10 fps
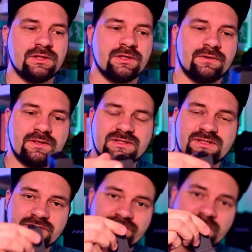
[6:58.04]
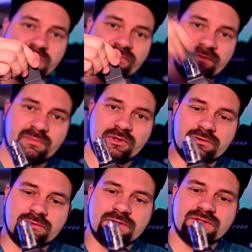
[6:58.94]
this is
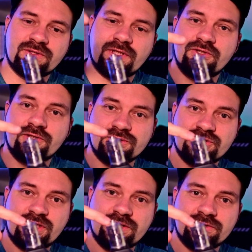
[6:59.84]
removable, so then you can change